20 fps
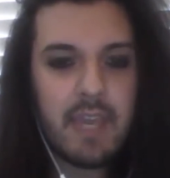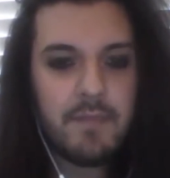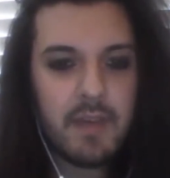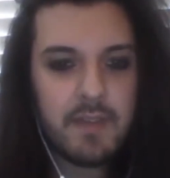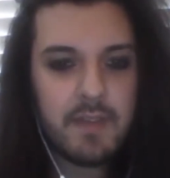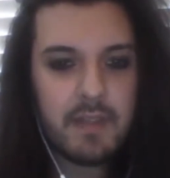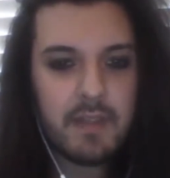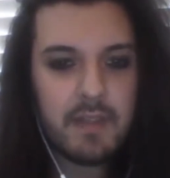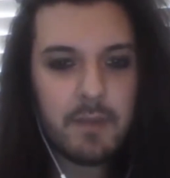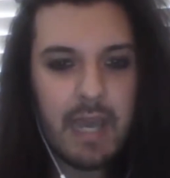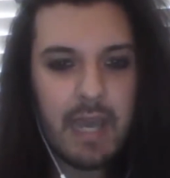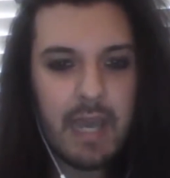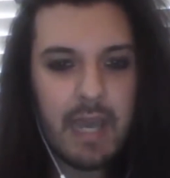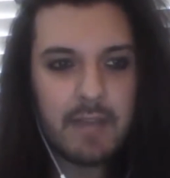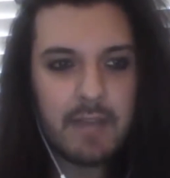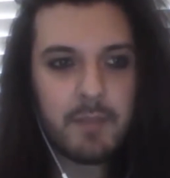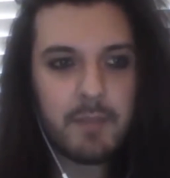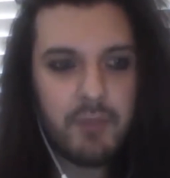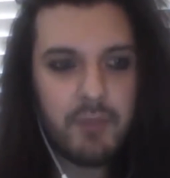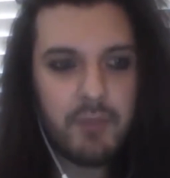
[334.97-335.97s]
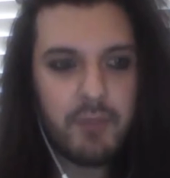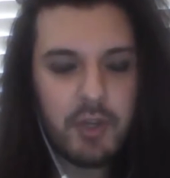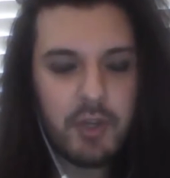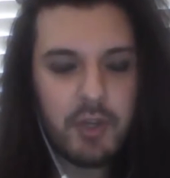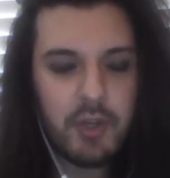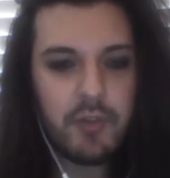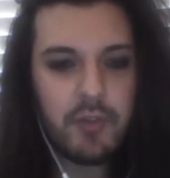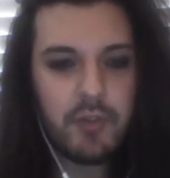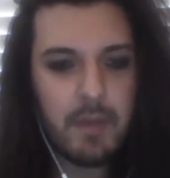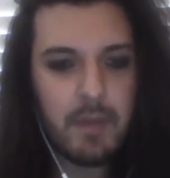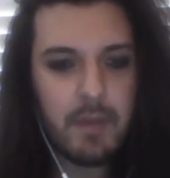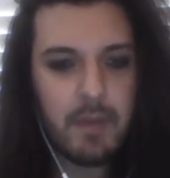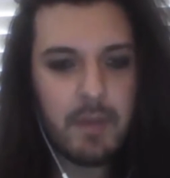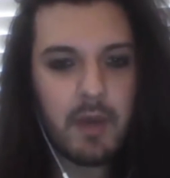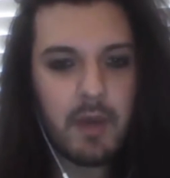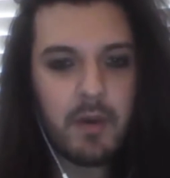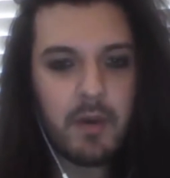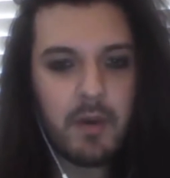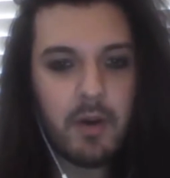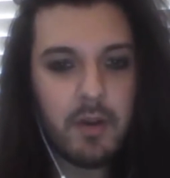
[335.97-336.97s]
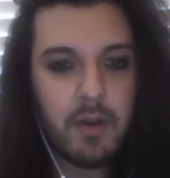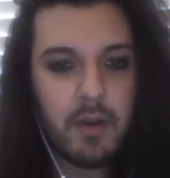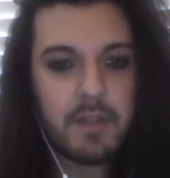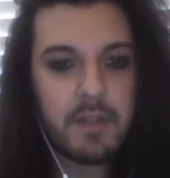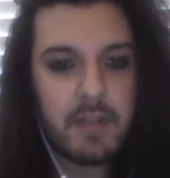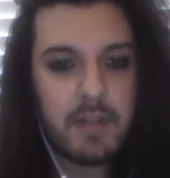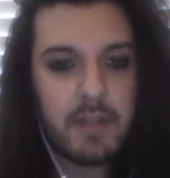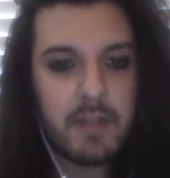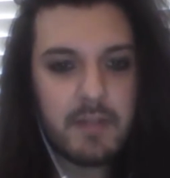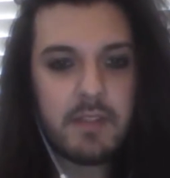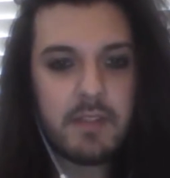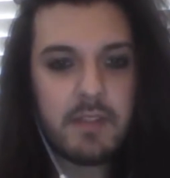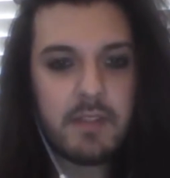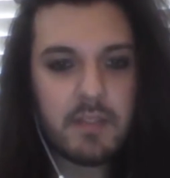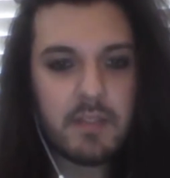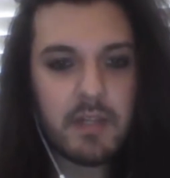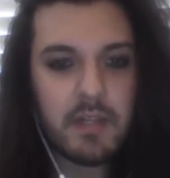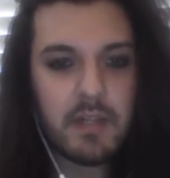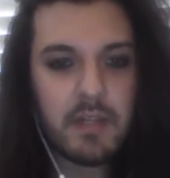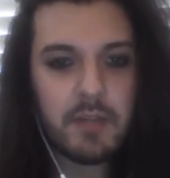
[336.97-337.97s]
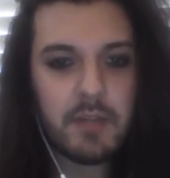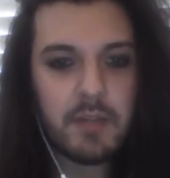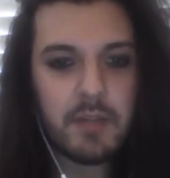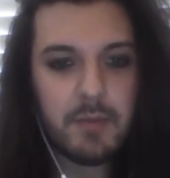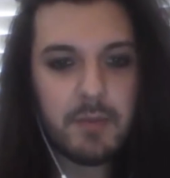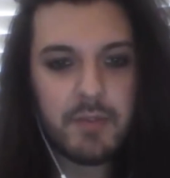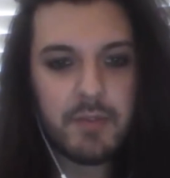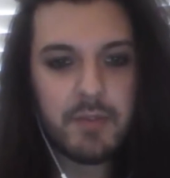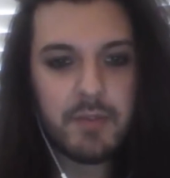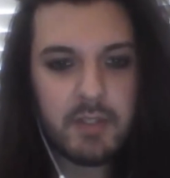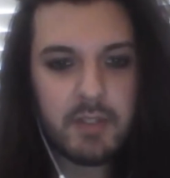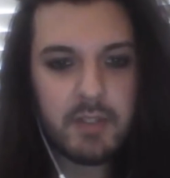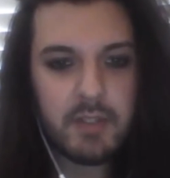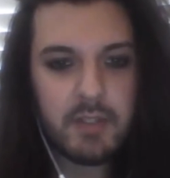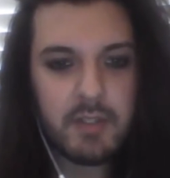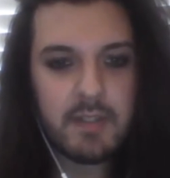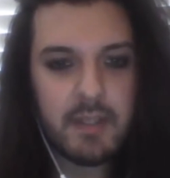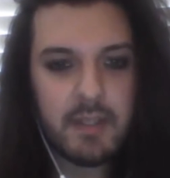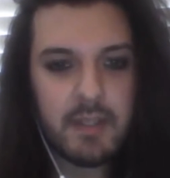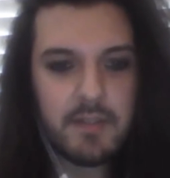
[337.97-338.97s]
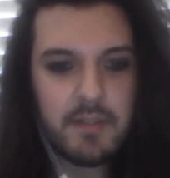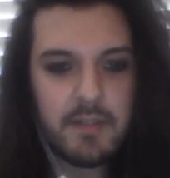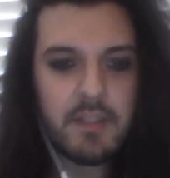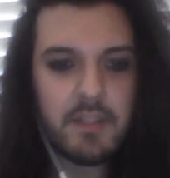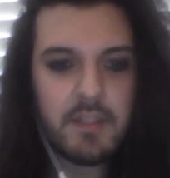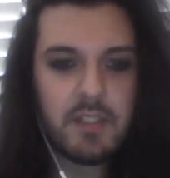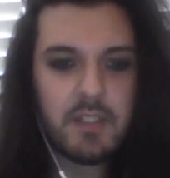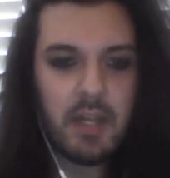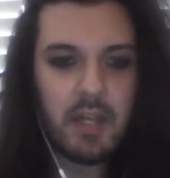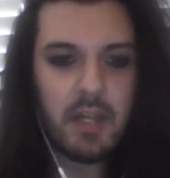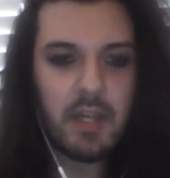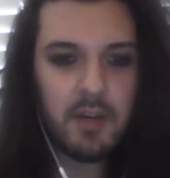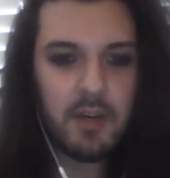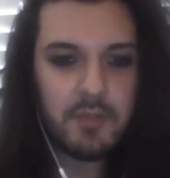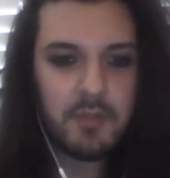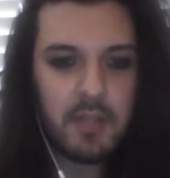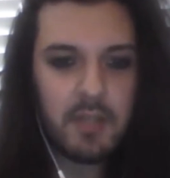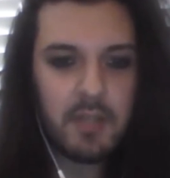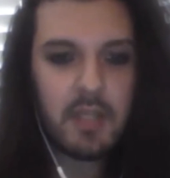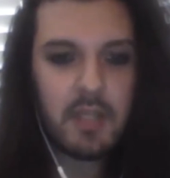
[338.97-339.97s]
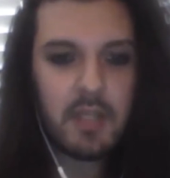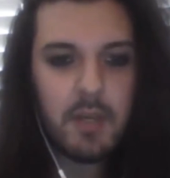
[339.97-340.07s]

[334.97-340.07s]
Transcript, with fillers: First it had the programmer on Eternity's Child when it was the good Eternity's Child,